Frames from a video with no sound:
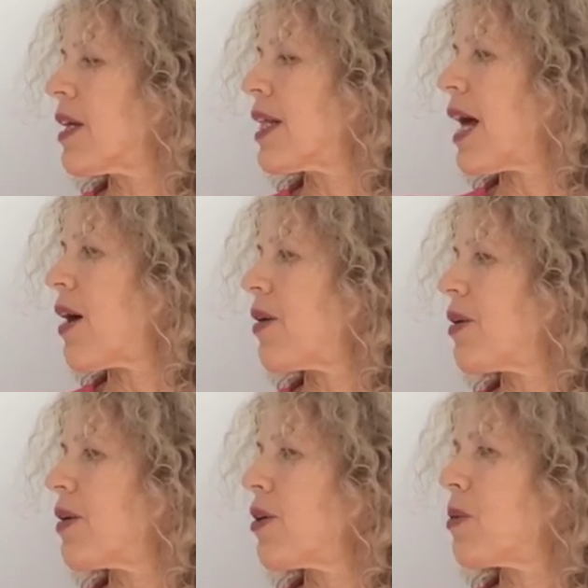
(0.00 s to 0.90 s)
Now,
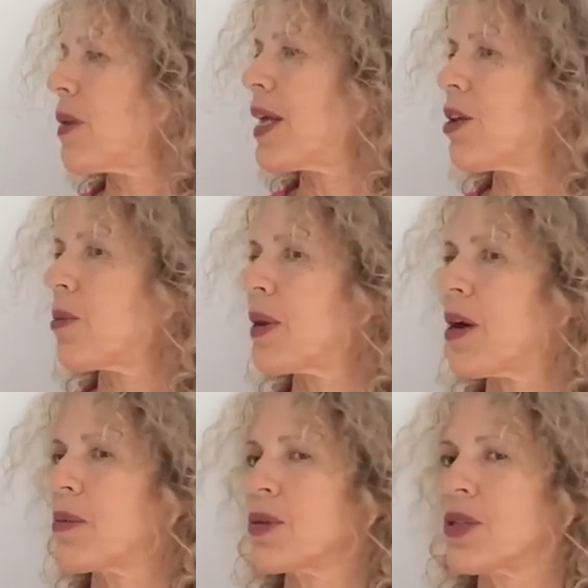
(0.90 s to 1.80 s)
you may not be
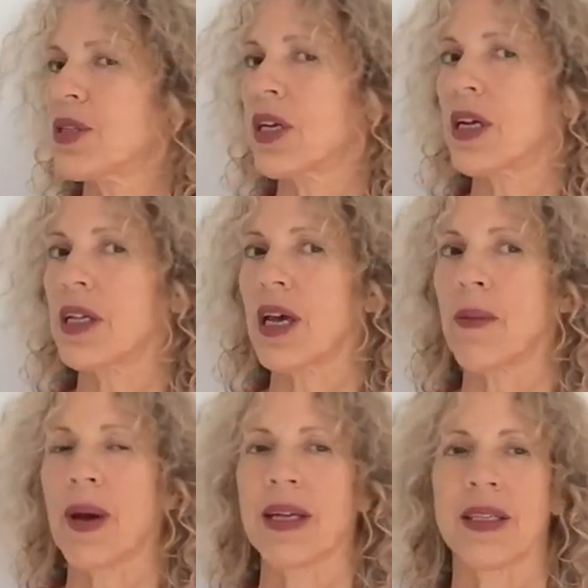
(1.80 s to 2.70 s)
able to come
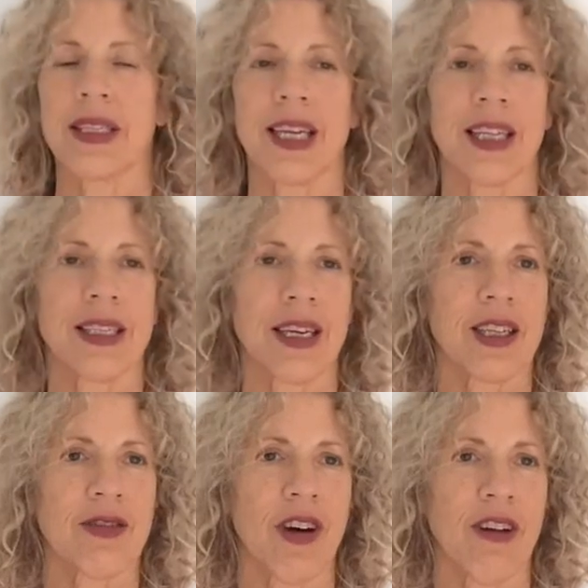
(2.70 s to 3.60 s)
back to the centre
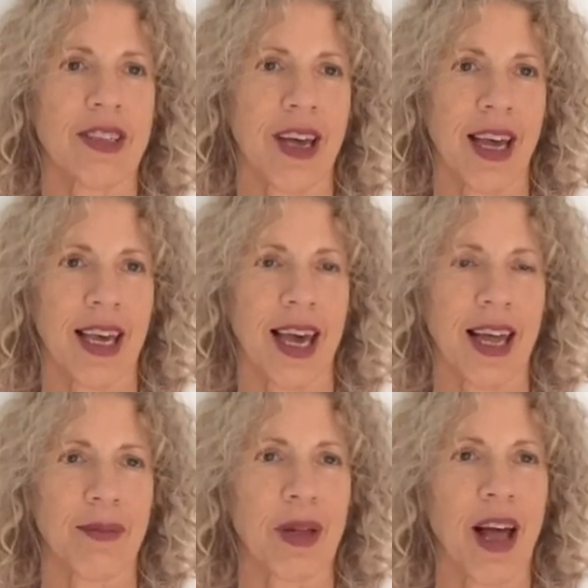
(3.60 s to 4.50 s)
as far as I
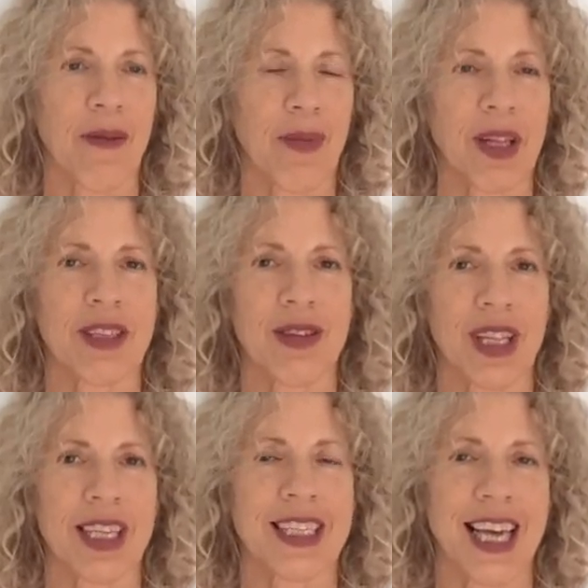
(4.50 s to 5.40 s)
can, but I've been doing
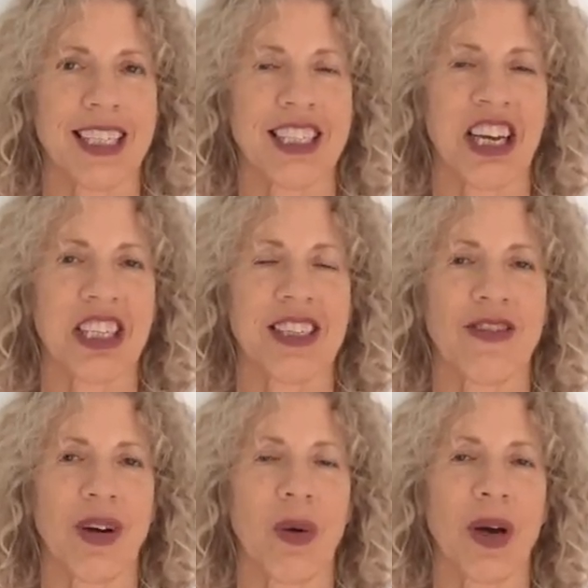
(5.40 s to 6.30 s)
these exercises for
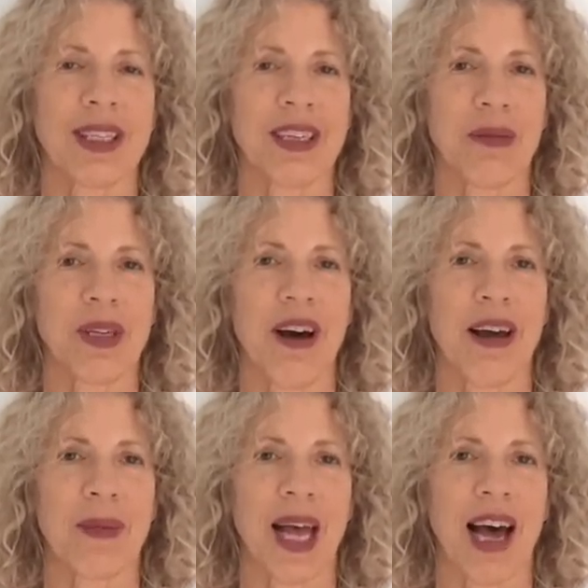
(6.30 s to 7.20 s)
quite some
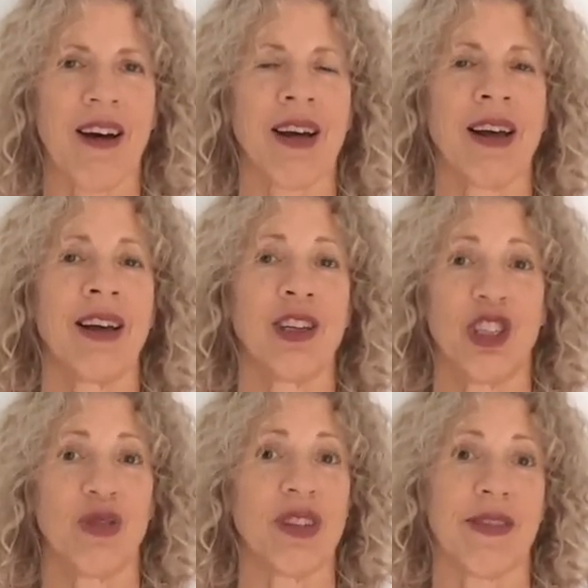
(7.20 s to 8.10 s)
time now,
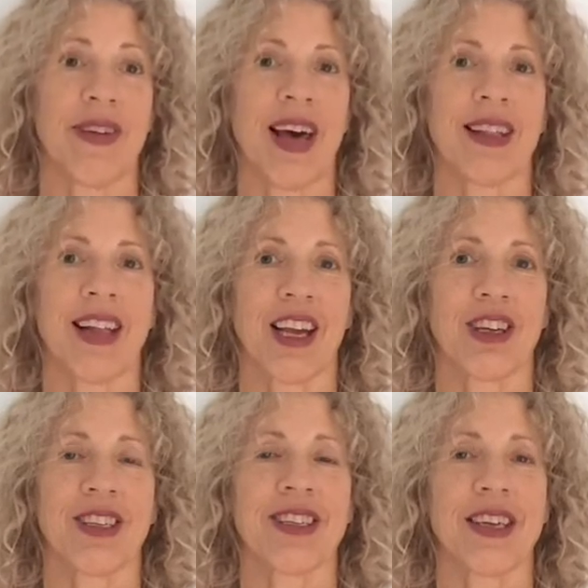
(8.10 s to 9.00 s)
due to the fact that I
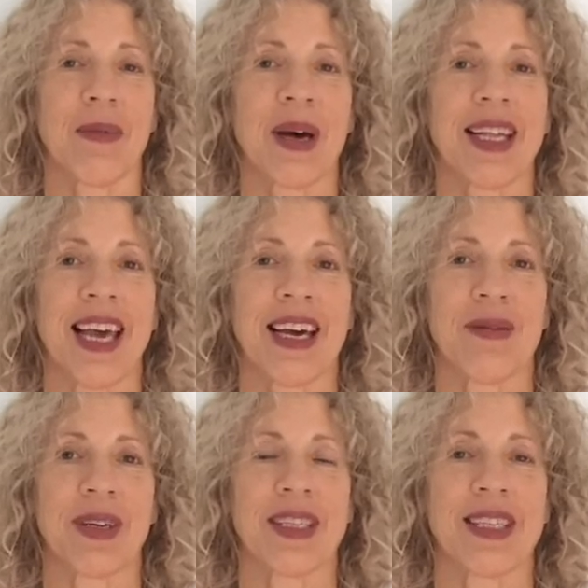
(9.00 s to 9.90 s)
couldn't turn my neck at
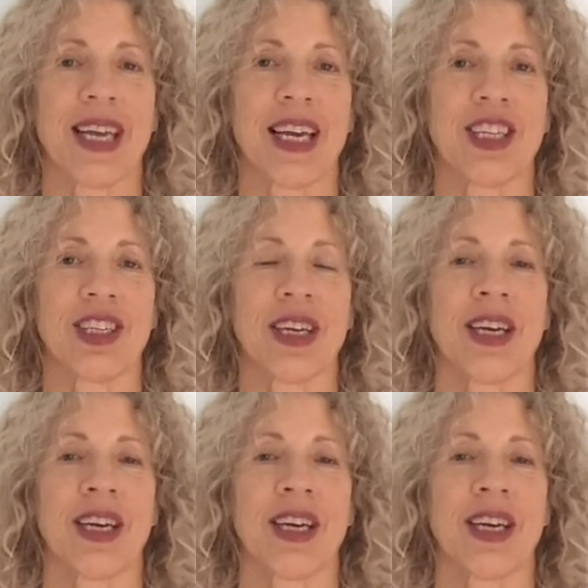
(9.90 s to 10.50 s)
one stage.